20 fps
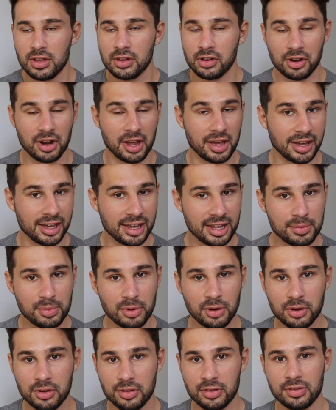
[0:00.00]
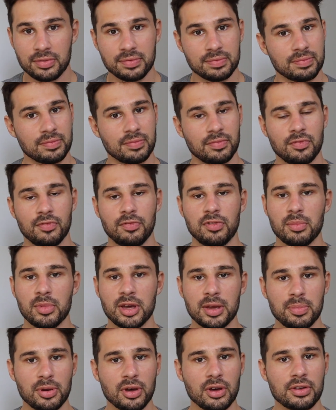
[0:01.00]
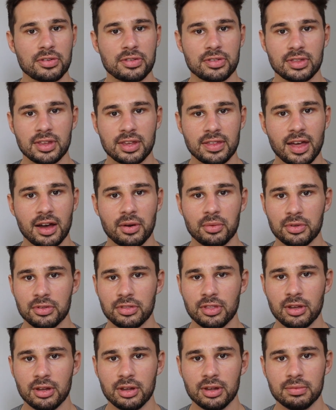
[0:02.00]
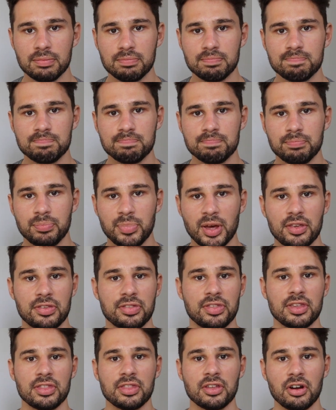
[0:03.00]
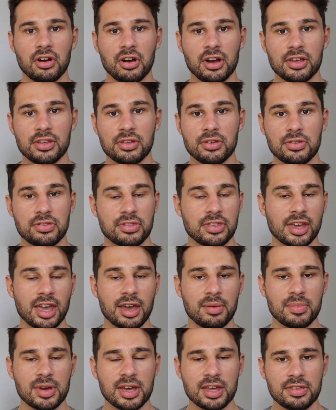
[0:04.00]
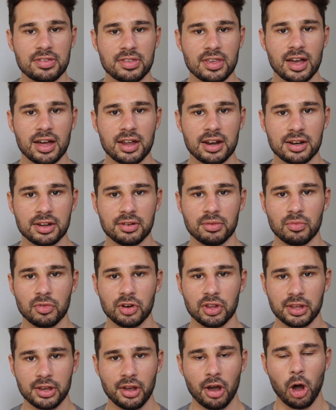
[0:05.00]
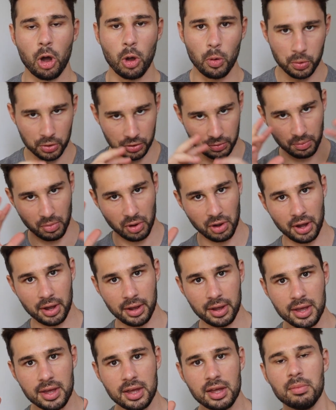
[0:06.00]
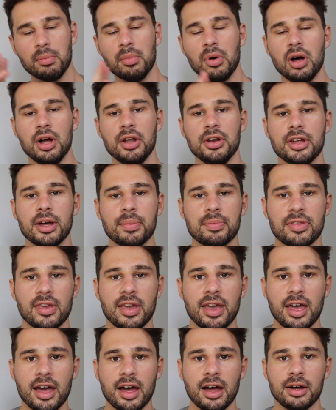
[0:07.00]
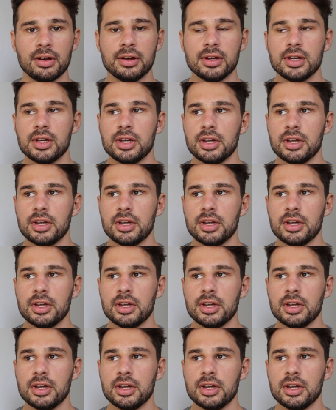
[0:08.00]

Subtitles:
Got our ebooks. For me personally, that was the best thing that I used to get me started and really opened my mind up to